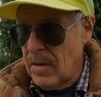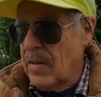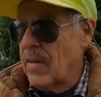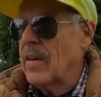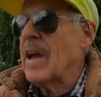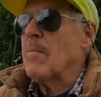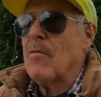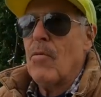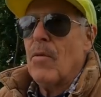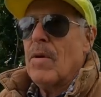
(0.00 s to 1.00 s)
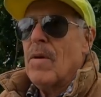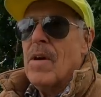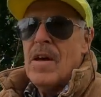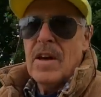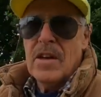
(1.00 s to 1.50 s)
get it on the other camera for you.
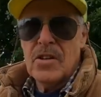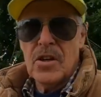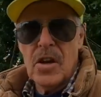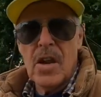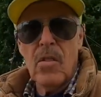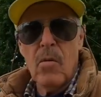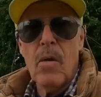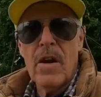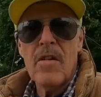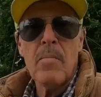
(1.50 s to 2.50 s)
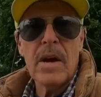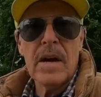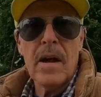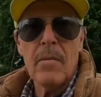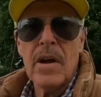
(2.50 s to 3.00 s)
It's just another way of
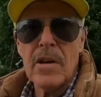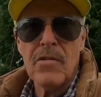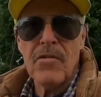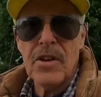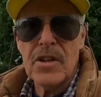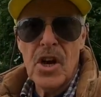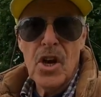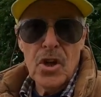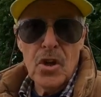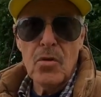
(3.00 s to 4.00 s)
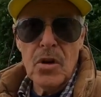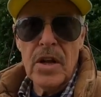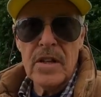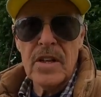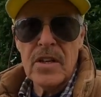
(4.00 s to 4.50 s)
picking up the extra fish,
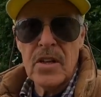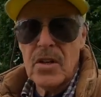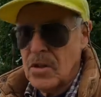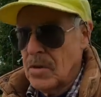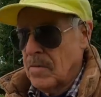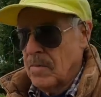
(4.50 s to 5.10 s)
usually at distance.